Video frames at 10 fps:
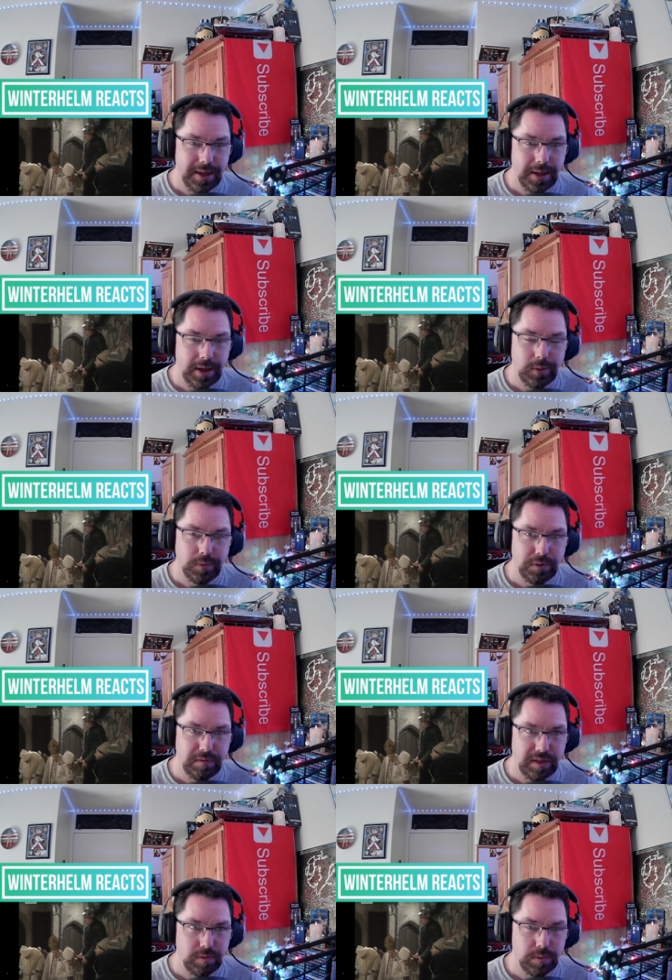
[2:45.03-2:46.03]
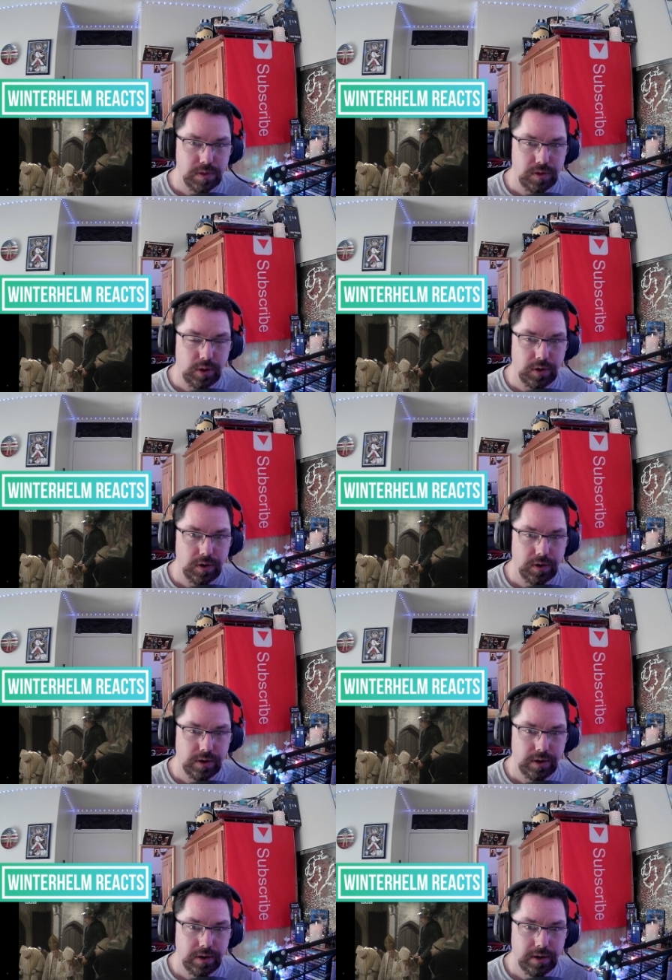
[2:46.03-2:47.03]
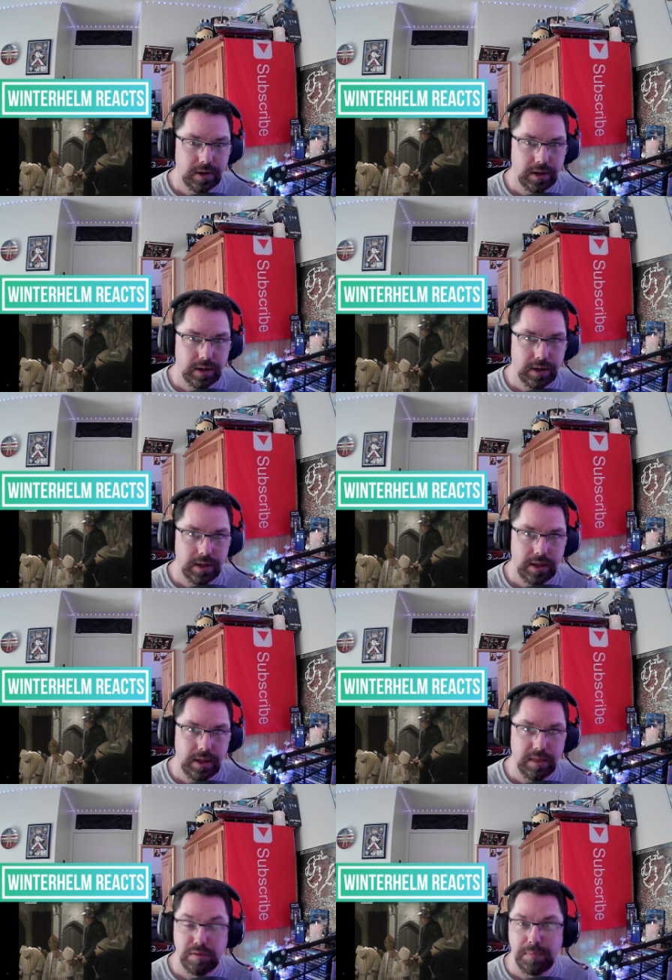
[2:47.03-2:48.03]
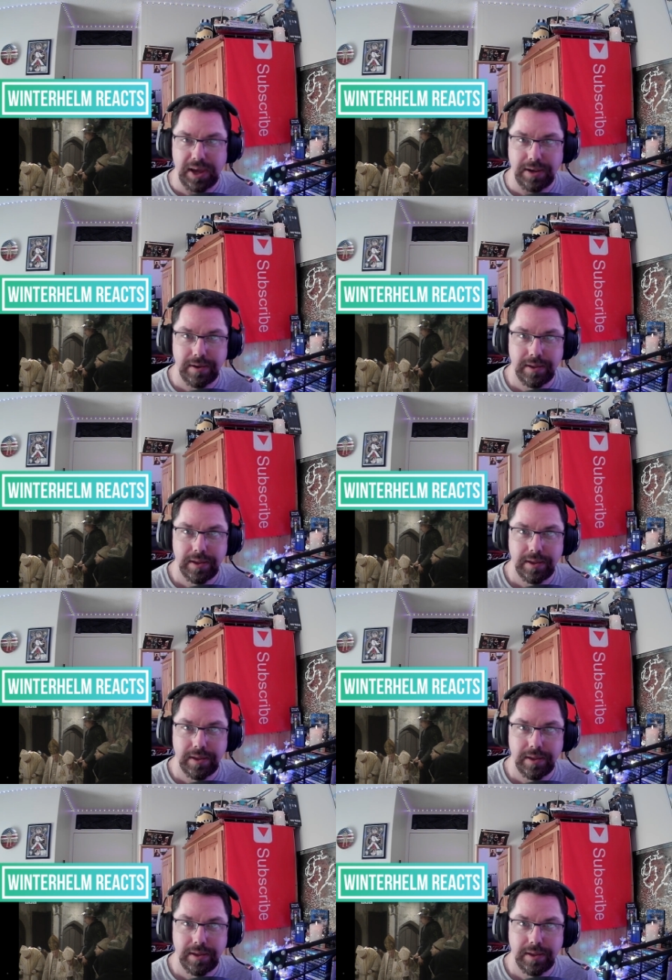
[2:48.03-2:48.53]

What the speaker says: I wonder if this was done in spite.